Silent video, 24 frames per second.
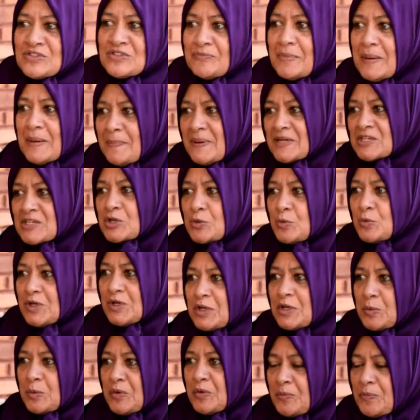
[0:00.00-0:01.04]
because of my
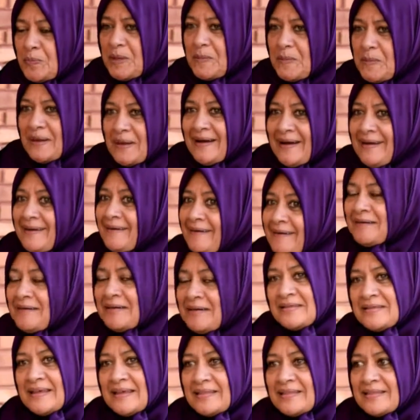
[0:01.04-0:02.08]
passion working with people,
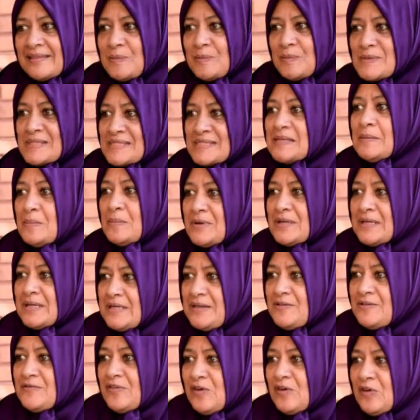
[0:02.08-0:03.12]
I heard that there was
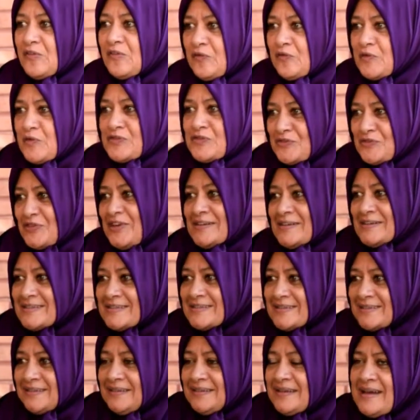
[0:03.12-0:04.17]
somebody involved with
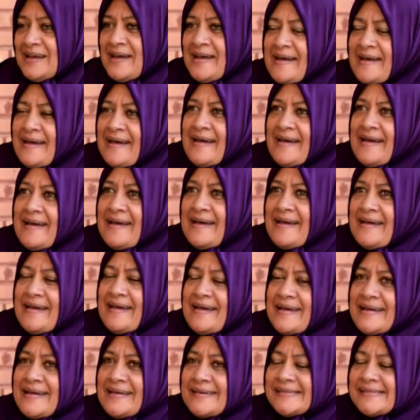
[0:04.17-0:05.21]
drugs here,
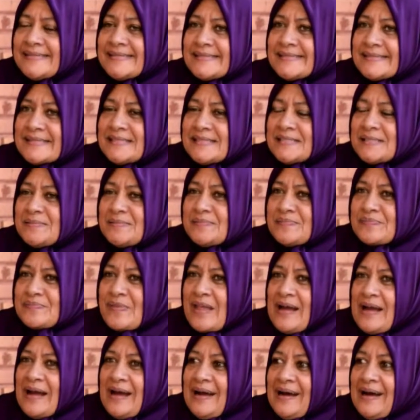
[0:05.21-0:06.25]
and
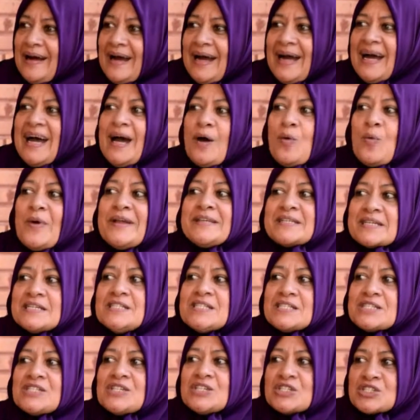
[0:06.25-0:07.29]
I
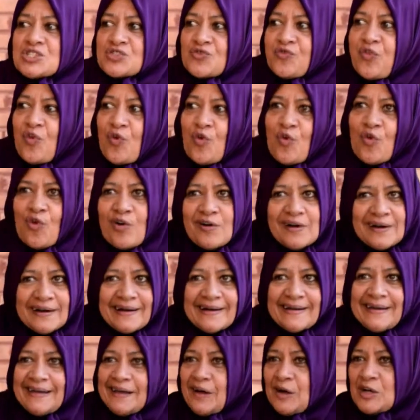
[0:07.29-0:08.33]
went in search
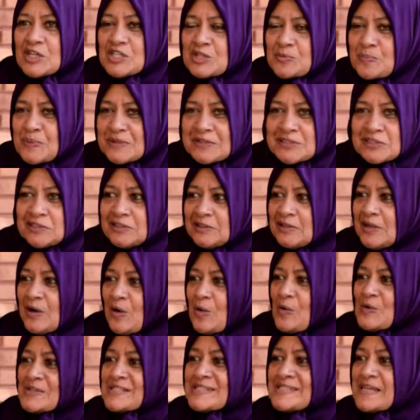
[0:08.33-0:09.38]
for a
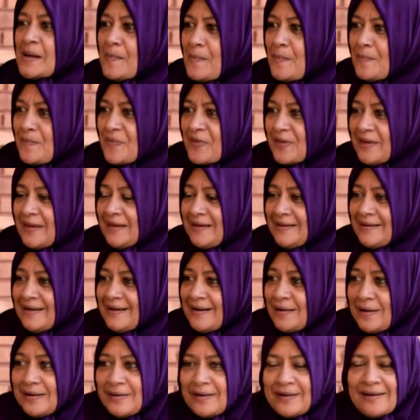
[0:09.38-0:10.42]
hospital or
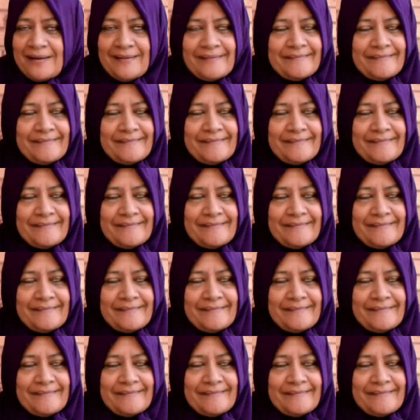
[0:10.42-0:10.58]
something.